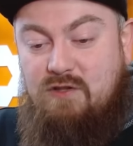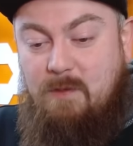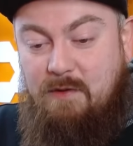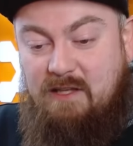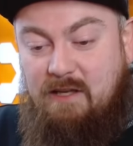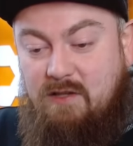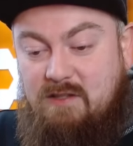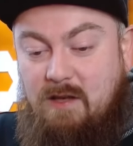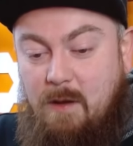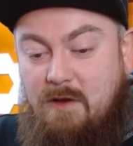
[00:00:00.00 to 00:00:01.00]
to believe
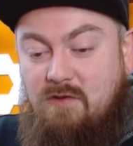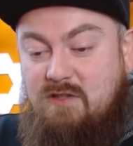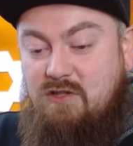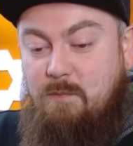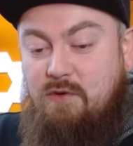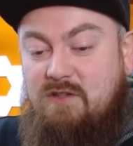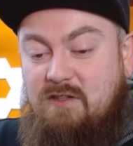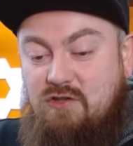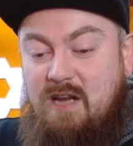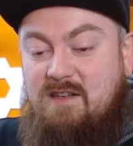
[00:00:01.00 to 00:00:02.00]
that it amounts to
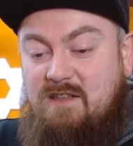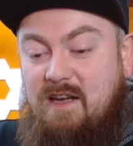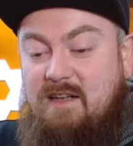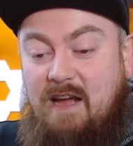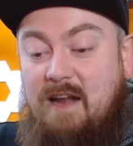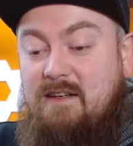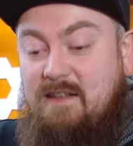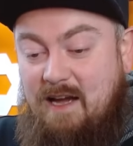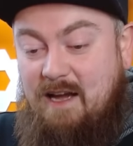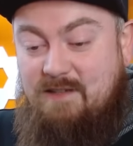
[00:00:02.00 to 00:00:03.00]
supporting genocide in
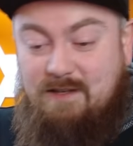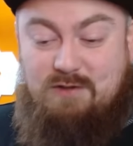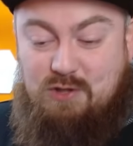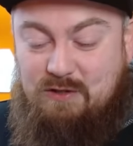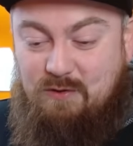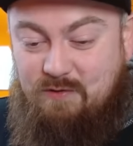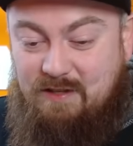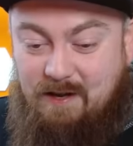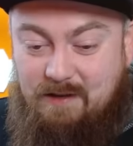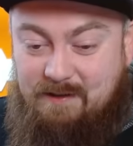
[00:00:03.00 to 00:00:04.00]
Gaza, she told
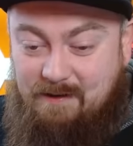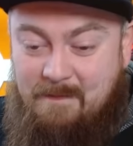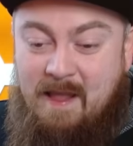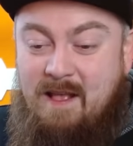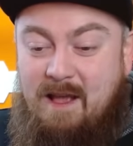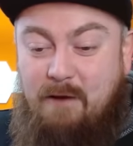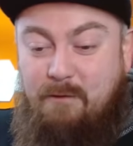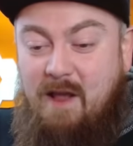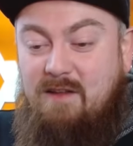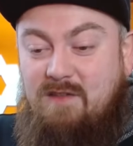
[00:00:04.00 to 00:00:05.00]
The Guardian.
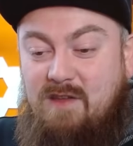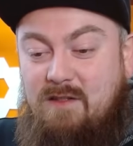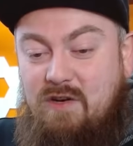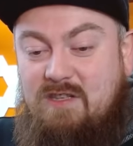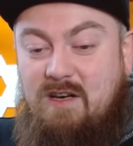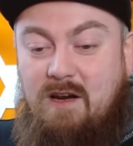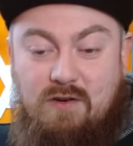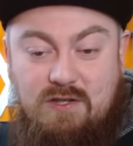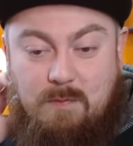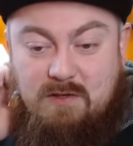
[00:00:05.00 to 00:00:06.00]
If anything, the recent
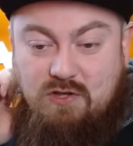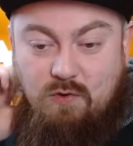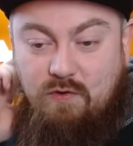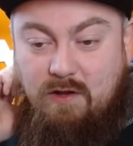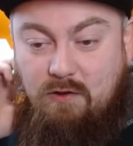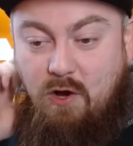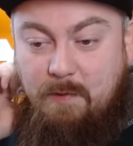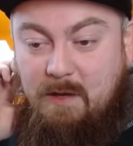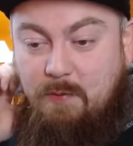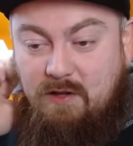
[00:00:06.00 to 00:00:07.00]
announcements show that
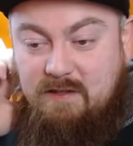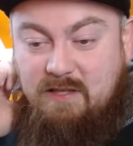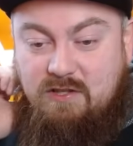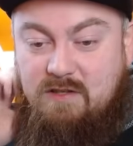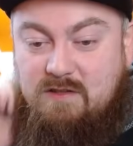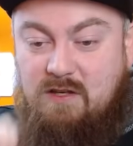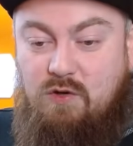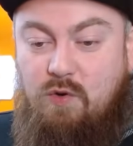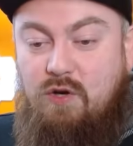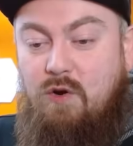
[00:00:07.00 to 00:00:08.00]
lobbying politicians and
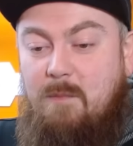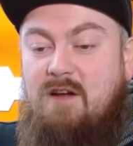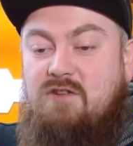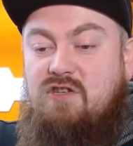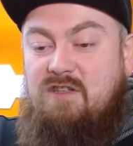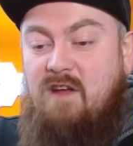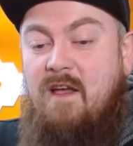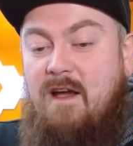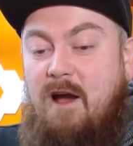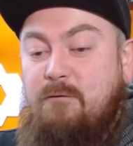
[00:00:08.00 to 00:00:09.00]
going on marches
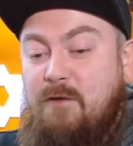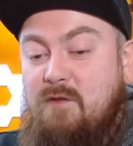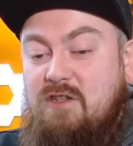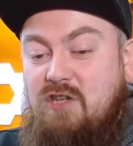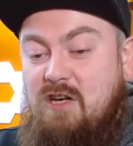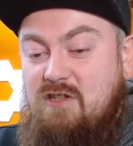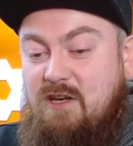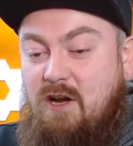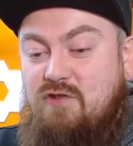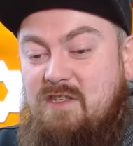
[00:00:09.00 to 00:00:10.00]
have failed to change the
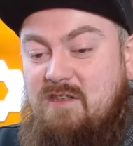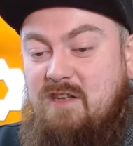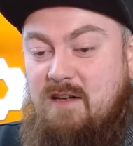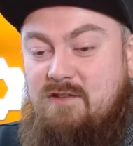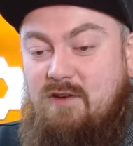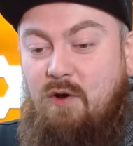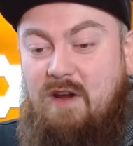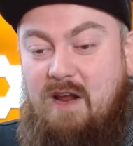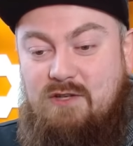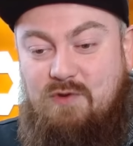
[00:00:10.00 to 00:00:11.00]
country's stance
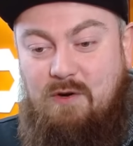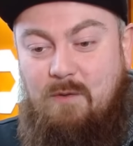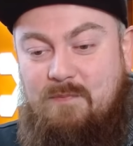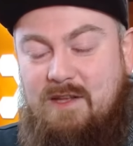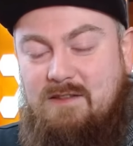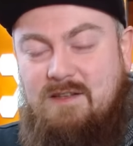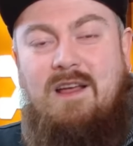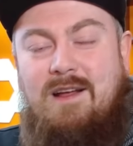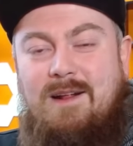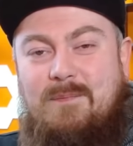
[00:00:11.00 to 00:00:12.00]
on Israel. Because,
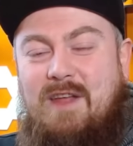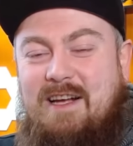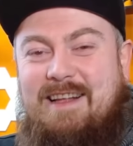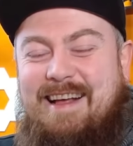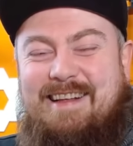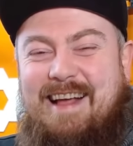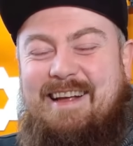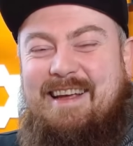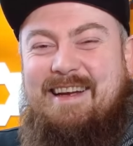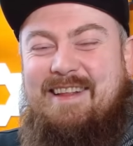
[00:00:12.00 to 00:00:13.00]

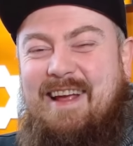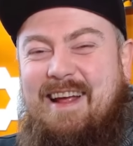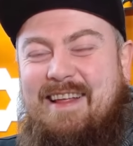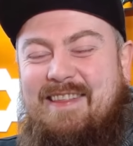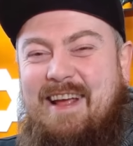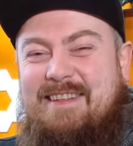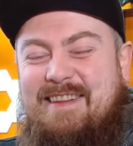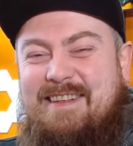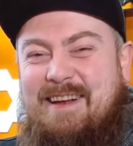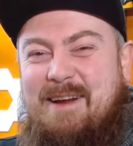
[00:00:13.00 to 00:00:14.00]
again, at the end
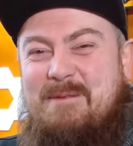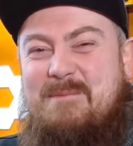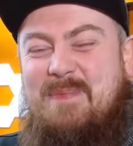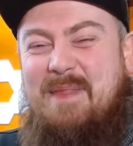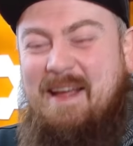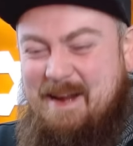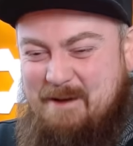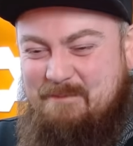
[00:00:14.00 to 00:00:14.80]
of the day,